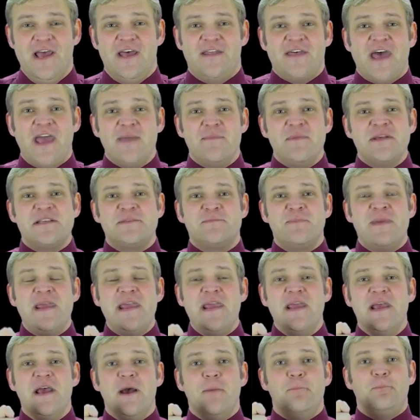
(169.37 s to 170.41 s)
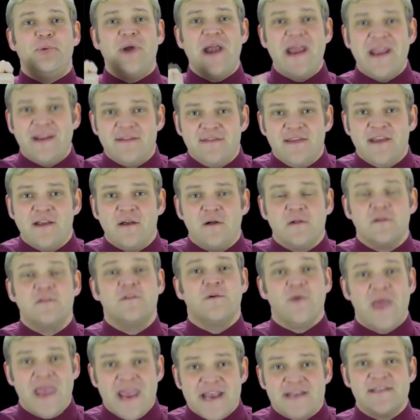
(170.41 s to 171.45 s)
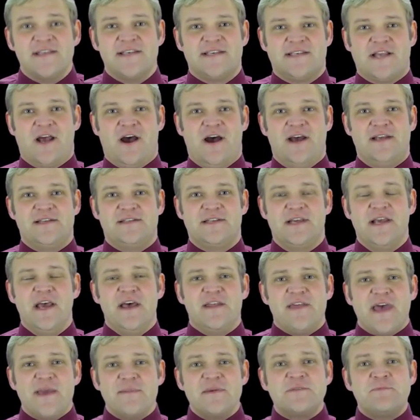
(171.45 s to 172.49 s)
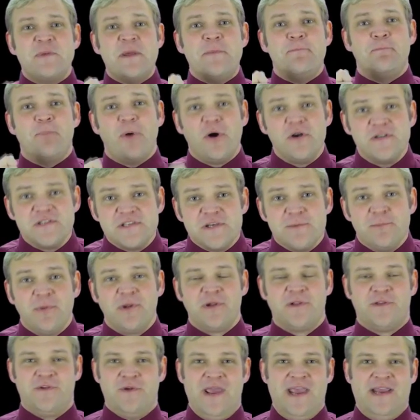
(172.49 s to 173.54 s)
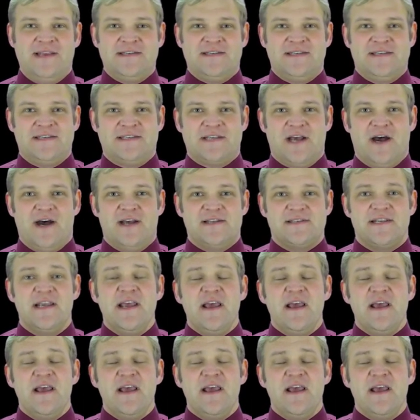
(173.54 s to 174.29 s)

They must be practical to exercise. They must be possible to exercise.